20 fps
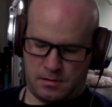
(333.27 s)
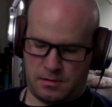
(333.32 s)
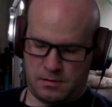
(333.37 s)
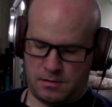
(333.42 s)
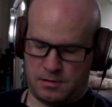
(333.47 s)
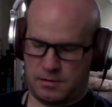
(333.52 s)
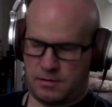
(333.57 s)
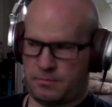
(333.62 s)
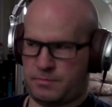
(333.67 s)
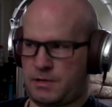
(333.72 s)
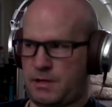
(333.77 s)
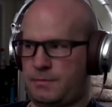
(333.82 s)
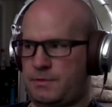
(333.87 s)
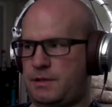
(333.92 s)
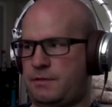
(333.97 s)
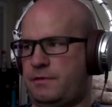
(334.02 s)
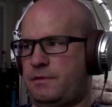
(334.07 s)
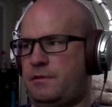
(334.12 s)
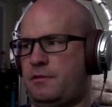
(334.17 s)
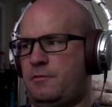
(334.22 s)
Sometimes you have
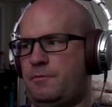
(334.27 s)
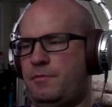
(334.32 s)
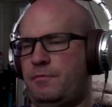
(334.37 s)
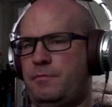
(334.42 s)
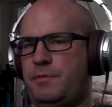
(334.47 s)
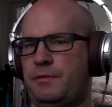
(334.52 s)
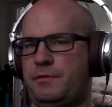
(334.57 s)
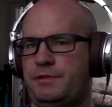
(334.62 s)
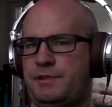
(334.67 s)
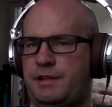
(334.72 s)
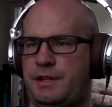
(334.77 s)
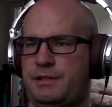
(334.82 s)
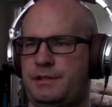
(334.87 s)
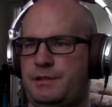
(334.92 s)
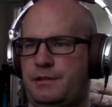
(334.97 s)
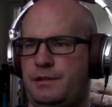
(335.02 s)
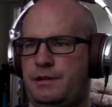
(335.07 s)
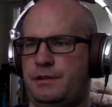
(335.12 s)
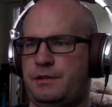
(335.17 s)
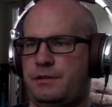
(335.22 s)
to open both sides of
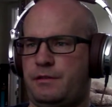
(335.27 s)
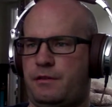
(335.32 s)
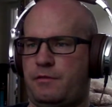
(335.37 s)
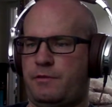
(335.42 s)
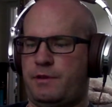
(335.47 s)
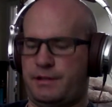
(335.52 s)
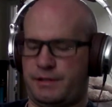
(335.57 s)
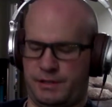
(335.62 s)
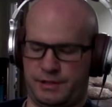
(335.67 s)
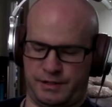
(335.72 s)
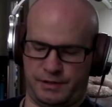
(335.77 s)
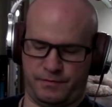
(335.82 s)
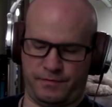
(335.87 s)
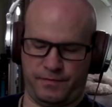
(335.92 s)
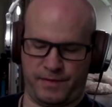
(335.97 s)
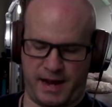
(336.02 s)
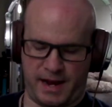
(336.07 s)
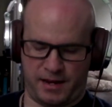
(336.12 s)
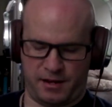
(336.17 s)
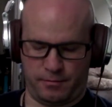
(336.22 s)
these, otherwise it just
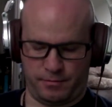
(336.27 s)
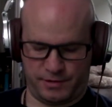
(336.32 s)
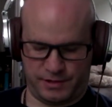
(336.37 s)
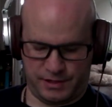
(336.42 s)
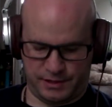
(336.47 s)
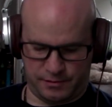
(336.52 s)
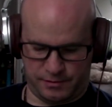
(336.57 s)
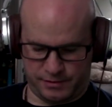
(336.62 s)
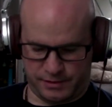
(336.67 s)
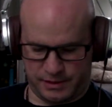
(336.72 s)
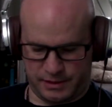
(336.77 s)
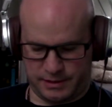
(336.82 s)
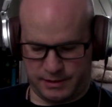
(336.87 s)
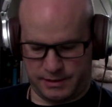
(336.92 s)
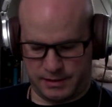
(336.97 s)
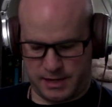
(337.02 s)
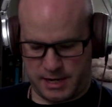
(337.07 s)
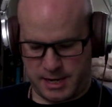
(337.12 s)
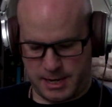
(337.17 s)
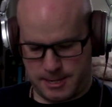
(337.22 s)
vacuum seals it
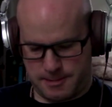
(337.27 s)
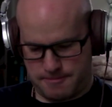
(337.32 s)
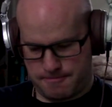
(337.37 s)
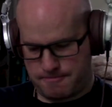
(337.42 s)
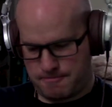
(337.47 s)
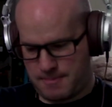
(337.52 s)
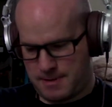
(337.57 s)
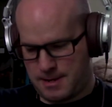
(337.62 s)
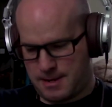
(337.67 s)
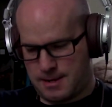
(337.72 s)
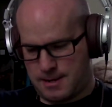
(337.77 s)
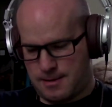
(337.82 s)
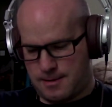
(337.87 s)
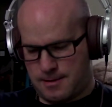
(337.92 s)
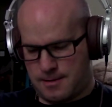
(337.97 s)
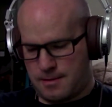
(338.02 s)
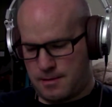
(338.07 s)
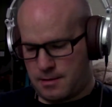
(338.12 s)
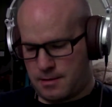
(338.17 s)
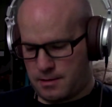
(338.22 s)
inside.
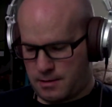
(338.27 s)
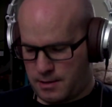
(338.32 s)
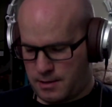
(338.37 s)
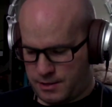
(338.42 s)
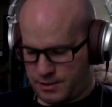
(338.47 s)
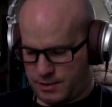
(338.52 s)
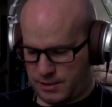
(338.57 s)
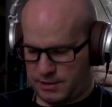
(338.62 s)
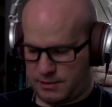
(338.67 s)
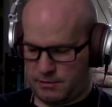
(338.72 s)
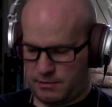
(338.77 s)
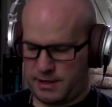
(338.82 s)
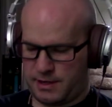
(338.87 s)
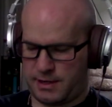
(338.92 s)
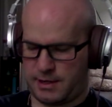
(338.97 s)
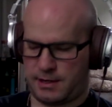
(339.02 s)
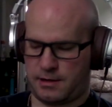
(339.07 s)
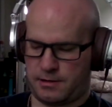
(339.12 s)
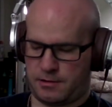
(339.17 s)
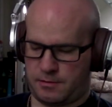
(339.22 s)
Gosh, I still can't
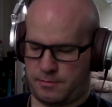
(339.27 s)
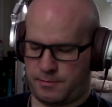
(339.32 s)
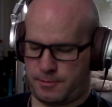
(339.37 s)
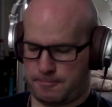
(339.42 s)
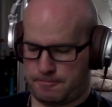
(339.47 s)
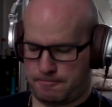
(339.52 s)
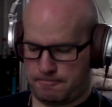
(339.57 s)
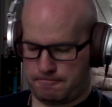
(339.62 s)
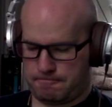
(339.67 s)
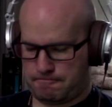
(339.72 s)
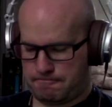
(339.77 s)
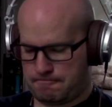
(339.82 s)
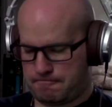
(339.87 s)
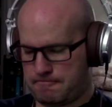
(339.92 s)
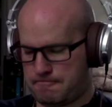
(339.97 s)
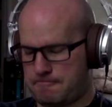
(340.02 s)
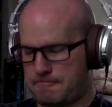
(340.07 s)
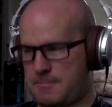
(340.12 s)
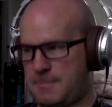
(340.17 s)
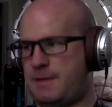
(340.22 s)
get it open.
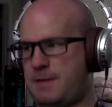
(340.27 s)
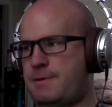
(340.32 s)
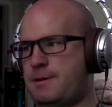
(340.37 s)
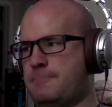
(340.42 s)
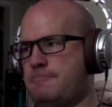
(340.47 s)
Come on.